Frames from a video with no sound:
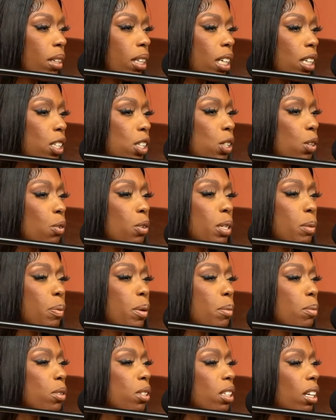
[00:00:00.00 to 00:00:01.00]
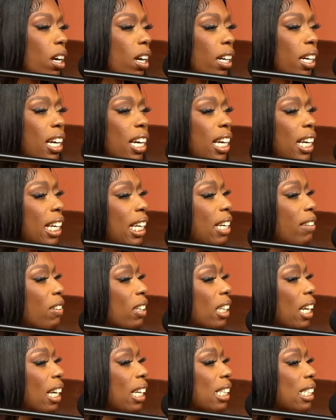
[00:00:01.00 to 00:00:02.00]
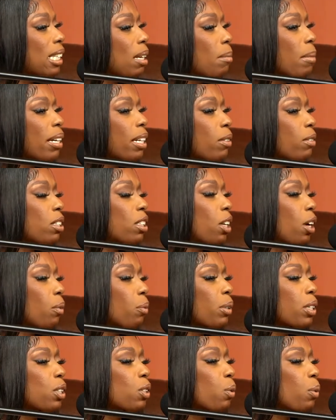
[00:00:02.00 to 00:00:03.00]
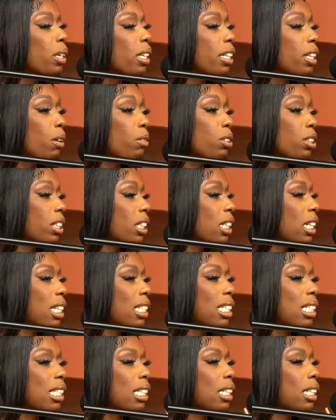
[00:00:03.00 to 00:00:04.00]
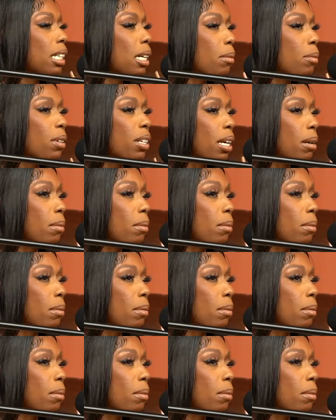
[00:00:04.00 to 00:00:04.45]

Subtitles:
soon as people start, even like somebody start retweeting your shit, that's a celebrity.